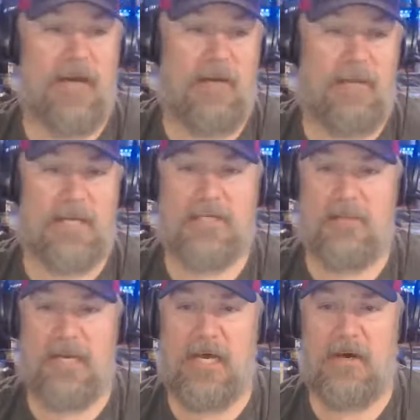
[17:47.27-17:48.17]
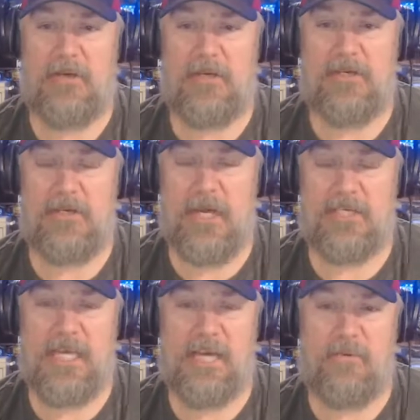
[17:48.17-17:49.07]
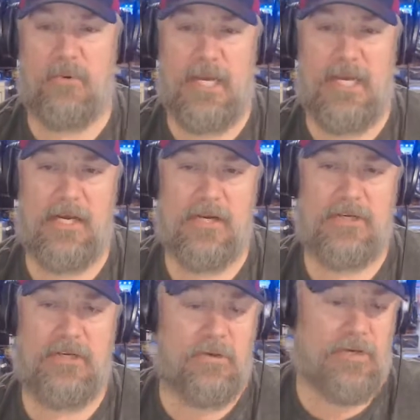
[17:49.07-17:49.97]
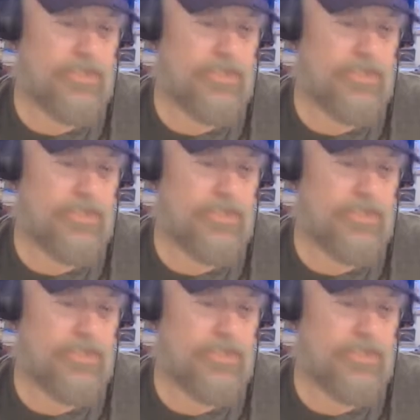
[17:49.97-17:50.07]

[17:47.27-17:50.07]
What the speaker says: comics coming out. That's a giveaway here, too, on